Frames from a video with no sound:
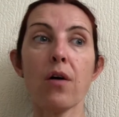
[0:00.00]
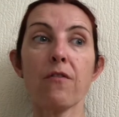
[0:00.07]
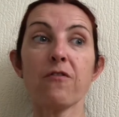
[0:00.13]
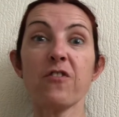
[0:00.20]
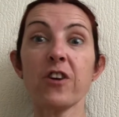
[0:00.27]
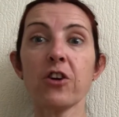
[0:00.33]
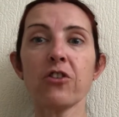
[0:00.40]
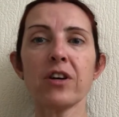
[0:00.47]

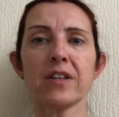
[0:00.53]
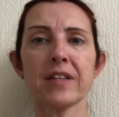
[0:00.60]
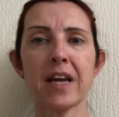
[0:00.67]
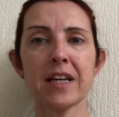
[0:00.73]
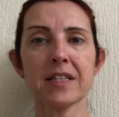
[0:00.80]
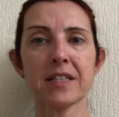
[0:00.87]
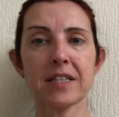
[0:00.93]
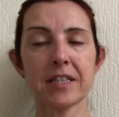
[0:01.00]
vigorous
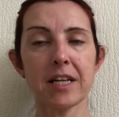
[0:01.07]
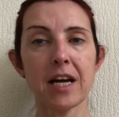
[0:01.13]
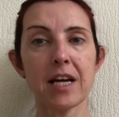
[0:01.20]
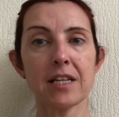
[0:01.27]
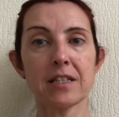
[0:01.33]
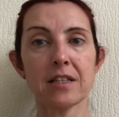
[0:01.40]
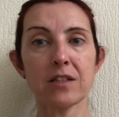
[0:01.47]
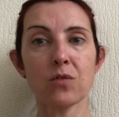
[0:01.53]

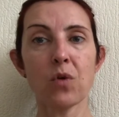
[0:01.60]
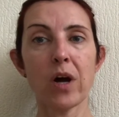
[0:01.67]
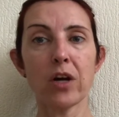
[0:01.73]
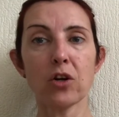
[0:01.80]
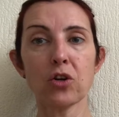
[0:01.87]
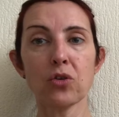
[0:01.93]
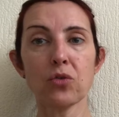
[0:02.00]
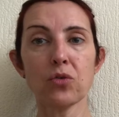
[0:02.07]
exercise is
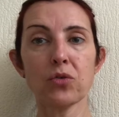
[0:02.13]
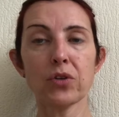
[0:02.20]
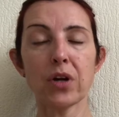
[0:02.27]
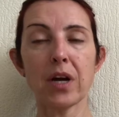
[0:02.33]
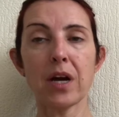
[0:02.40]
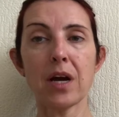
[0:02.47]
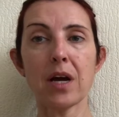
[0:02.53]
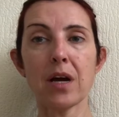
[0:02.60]
quite good,
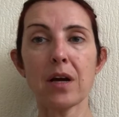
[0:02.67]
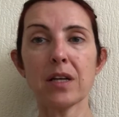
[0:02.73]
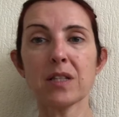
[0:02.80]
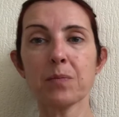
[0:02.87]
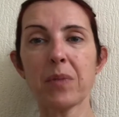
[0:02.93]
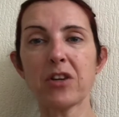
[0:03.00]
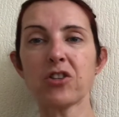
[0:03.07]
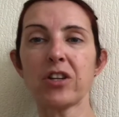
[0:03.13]

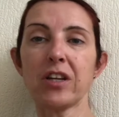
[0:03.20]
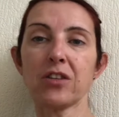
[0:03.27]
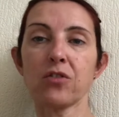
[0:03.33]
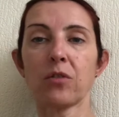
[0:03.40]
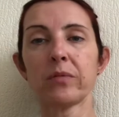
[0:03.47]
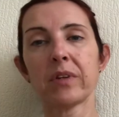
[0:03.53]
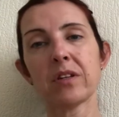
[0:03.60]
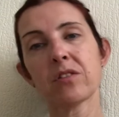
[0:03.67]
especially
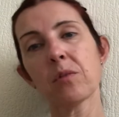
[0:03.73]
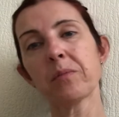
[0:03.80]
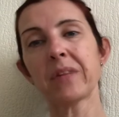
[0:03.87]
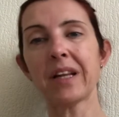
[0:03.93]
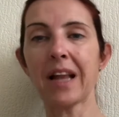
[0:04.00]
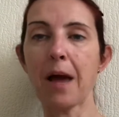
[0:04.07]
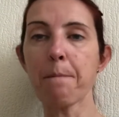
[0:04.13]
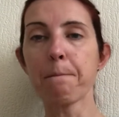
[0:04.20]

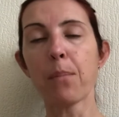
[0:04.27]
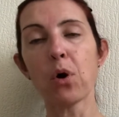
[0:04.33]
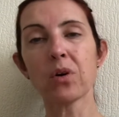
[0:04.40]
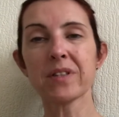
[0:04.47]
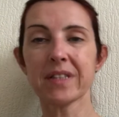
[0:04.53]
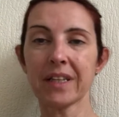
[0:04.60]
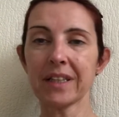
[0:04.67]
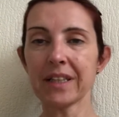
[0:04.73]
something like
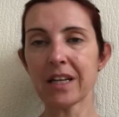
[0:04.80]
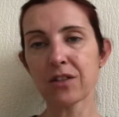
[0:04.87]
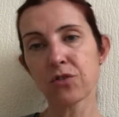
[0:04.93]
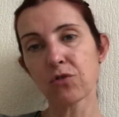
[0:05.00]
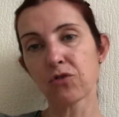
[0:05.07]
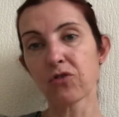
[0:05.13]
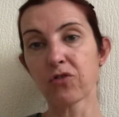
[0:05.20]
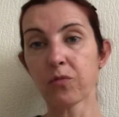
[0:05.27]
boxing that
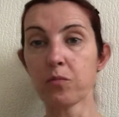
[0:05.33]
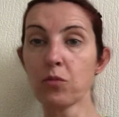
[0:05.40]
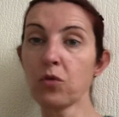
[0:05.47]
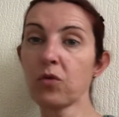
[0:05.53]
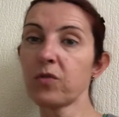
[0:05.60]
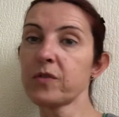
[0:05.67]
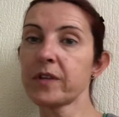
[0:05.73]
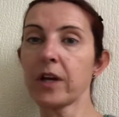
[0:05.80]
sort of
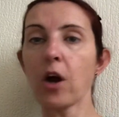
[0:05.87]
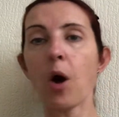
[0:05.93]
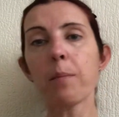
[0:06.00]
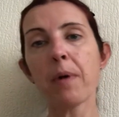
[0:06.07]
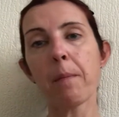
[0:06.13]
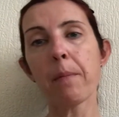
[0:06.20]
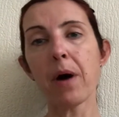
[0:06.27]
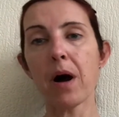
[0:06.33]
moves the upper
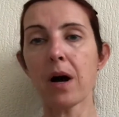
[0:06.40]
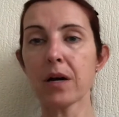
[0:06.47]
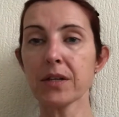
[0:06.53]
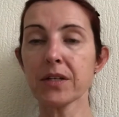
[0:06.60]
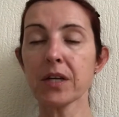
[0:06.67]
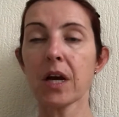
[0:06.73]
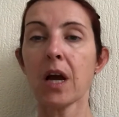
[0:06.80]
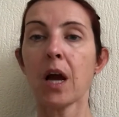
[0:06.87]
part,
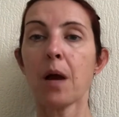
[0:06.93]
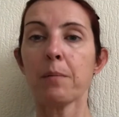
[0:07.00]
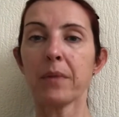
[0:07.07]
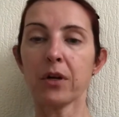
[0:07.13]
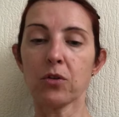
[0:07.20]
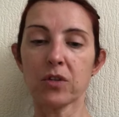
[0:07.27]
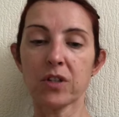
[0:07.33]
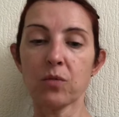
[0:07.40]

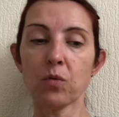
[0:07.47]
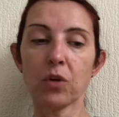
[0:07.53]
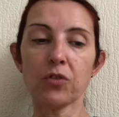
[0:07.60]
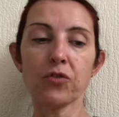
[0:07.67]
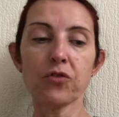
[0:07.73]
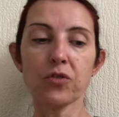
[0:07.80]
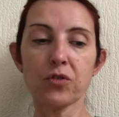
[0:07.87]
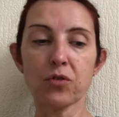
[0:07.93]
because you want
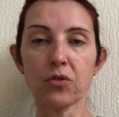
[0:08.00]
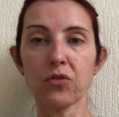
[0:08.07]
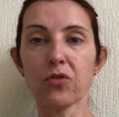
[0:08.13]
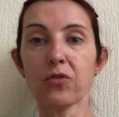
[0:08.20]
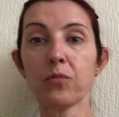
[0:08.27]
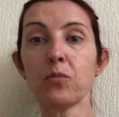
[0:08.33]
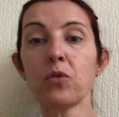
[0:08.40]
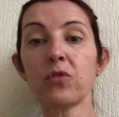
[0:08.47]
to sort of
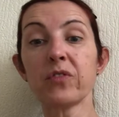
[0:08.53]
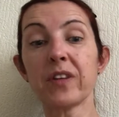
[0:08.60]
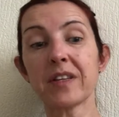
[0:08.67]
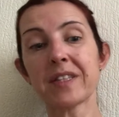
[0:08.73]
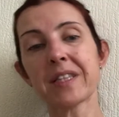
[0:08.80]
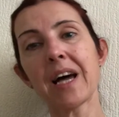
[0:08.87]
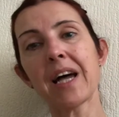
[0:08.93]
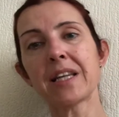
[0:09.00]
move the
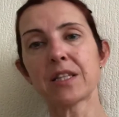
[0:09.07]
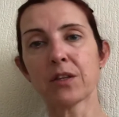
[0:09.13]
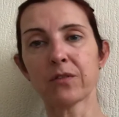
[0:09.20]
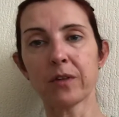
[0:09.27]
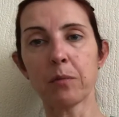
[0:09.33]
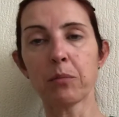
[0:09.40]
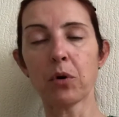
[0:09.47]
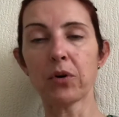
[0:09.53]
sides of
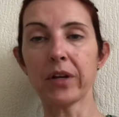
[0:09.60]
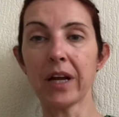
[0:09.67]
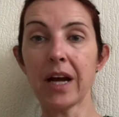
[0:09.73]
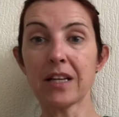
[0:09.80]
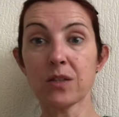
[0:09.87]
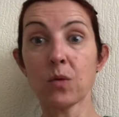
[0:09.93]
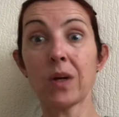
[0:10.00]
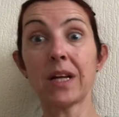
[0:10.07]
the body
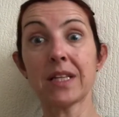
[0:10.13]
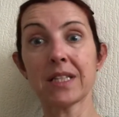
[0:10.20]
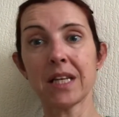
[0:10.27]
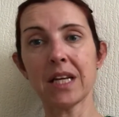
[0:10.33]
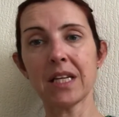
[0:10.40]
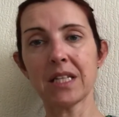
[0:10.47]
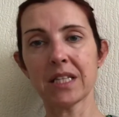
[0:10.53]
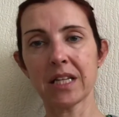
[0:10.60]
as well as
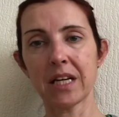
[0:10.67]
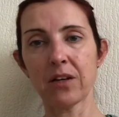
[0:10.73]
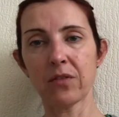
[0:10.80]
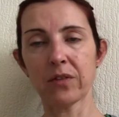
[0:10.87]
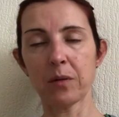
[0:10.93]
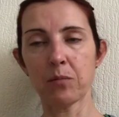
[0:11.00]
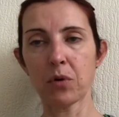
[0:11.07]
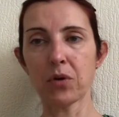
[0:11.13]
the inside of
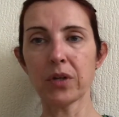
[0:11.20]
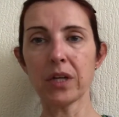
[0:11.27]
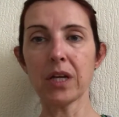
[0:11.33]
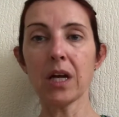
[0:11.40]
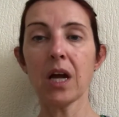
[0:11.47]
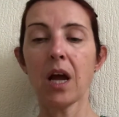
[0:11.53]
the body.